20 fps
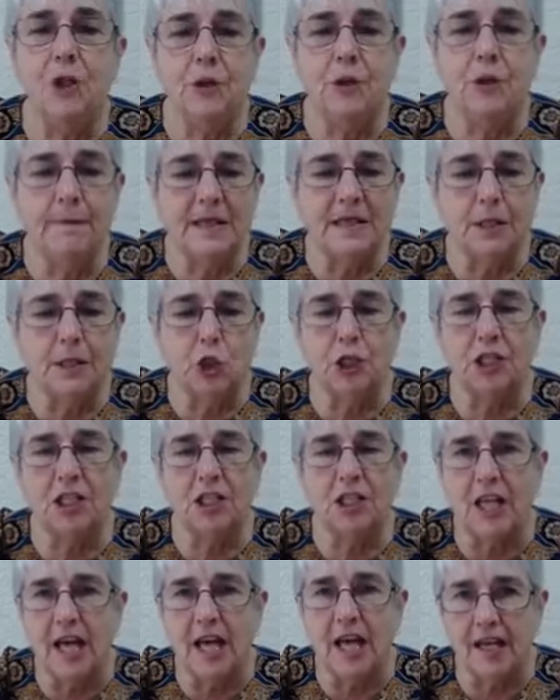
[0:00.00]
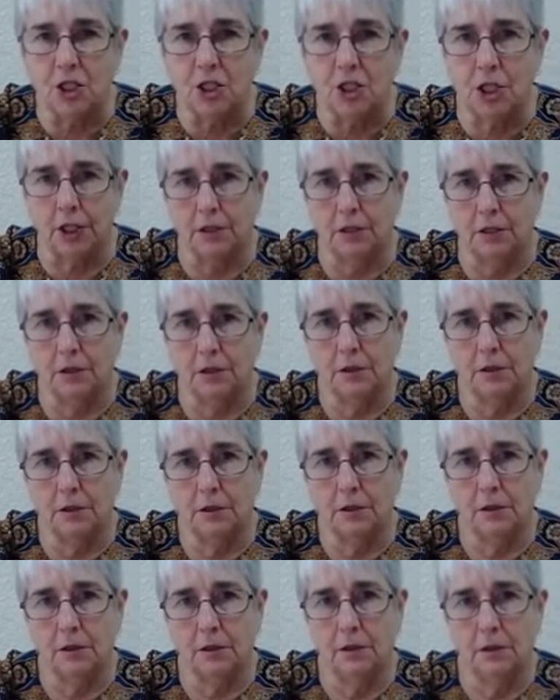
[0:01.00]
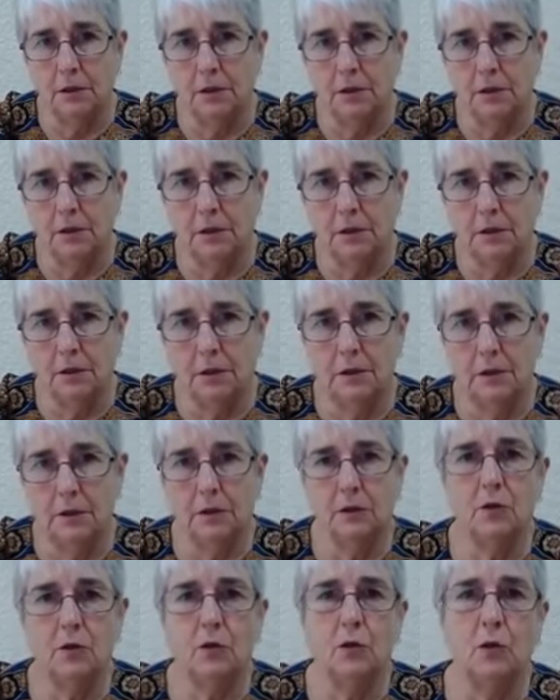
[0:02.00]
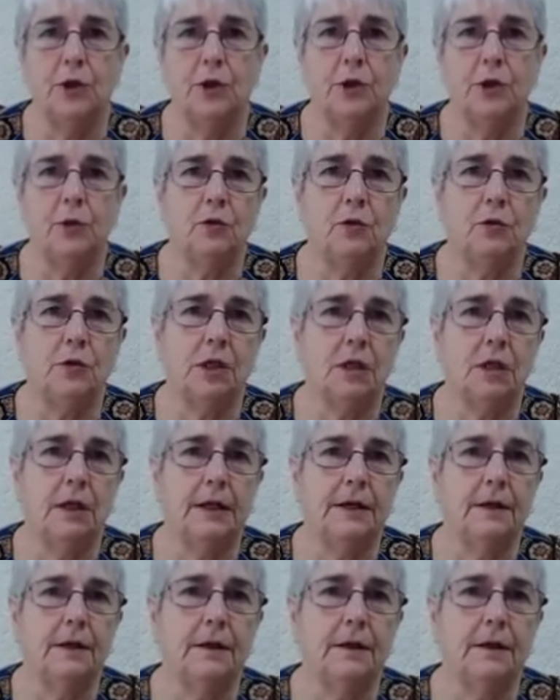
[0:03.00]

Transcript: you must not touch it, or you will die.